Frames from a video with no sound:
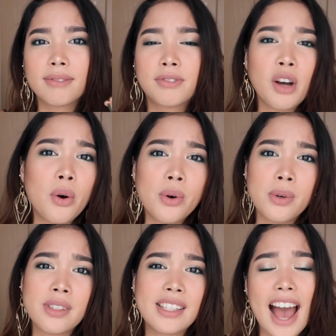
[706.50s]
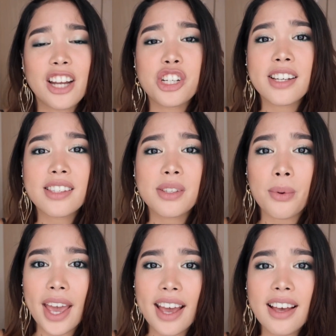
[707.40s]
phones, gadgets
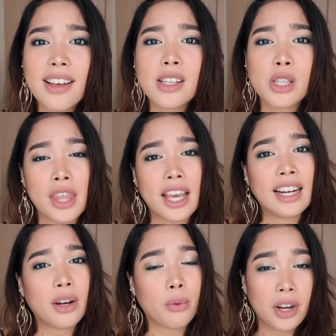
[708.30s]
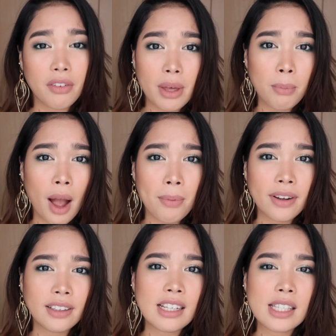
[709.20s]
away so that they can get rid of them
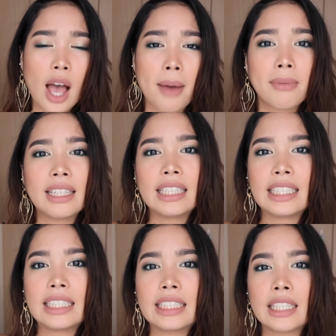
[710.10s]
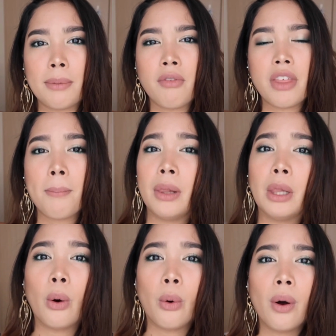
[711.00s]
properly. So I'm gonna link some of them
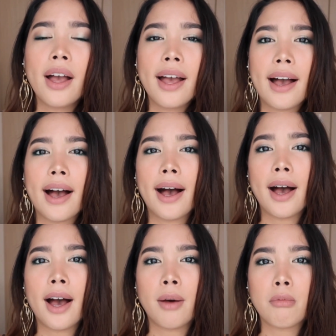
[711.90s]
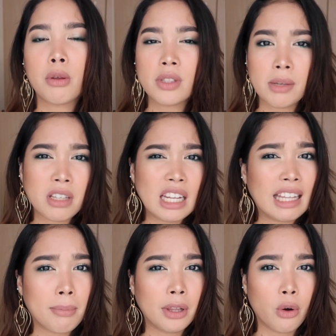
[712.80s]
below. The ones I'm gonna
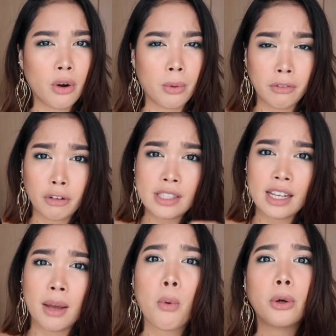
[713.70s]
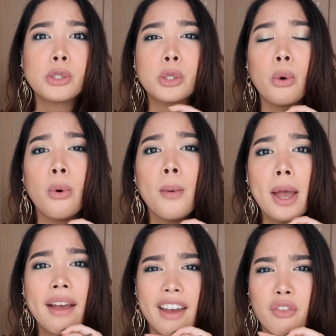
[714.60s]
link below are only for Singapore, so
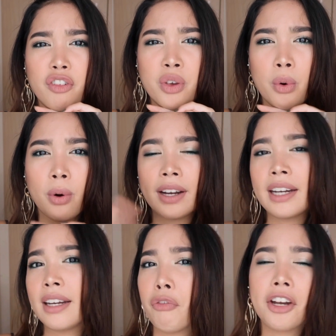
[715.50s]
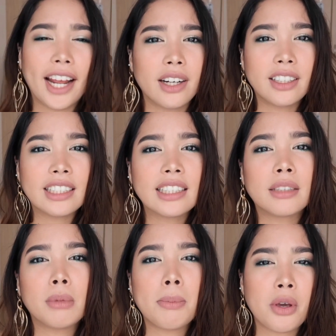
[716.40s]
if you're in a different area,
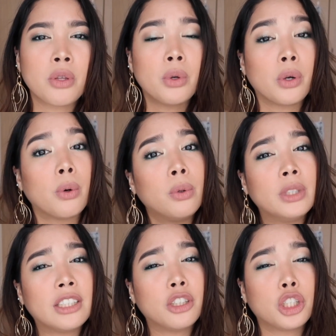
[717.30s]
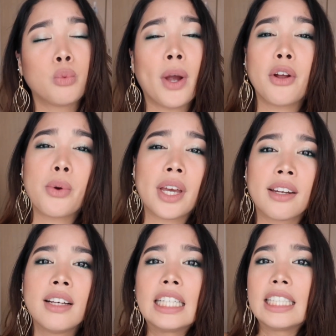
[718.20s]
then maybe you can do your own research on where you
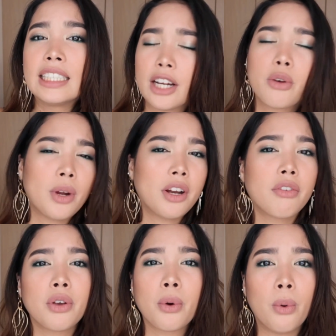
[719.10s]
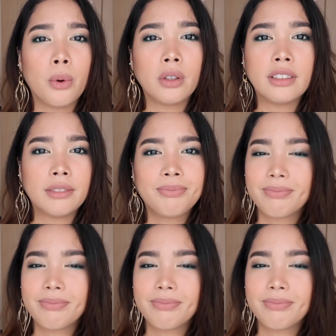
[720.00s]
can get rid of your old